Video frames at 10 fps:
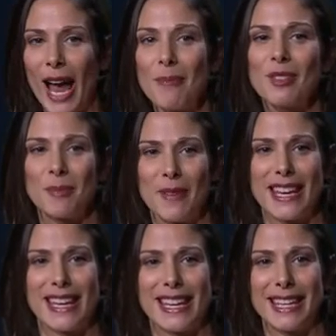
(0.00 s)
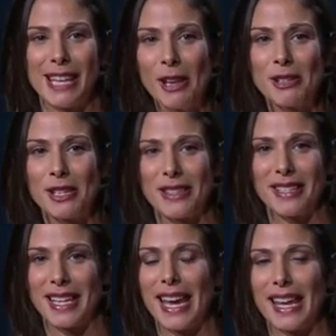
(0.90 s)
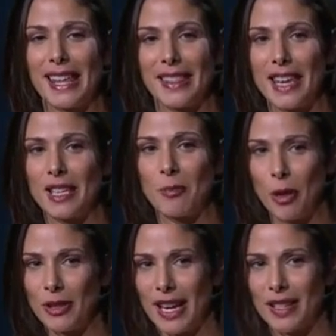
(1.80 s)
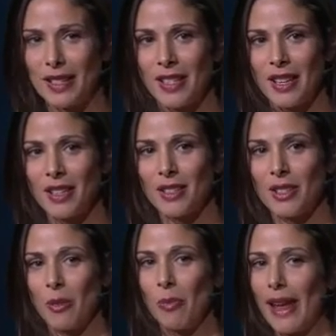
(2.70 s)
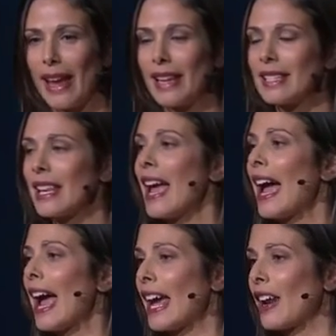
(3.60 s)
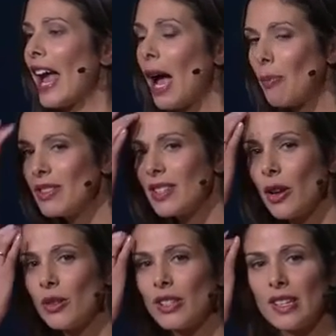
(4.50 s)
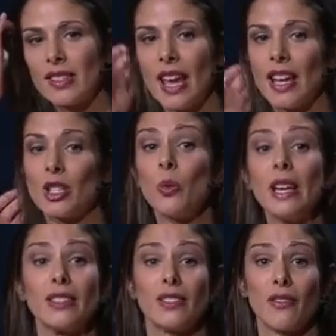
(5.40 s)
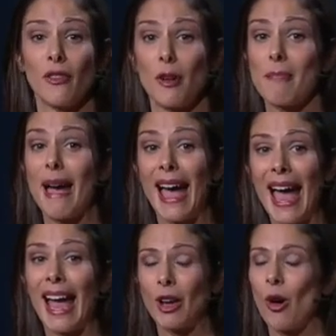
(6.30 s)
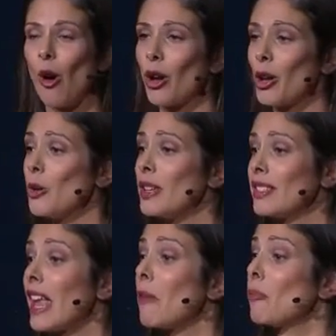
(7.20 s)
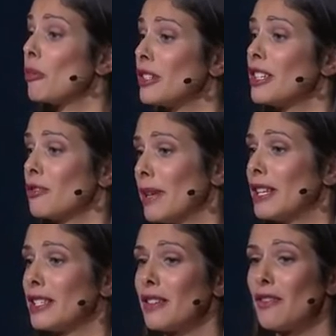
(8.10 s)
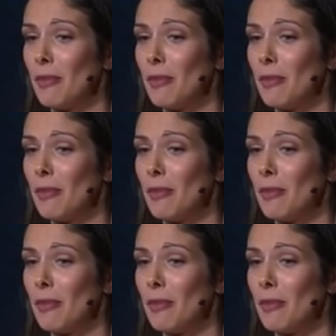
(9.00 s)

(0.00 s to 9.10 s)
happened to be in London the day that these protests took place, and I happened to notice a tweet from Matt Hancock, who is the British Minister for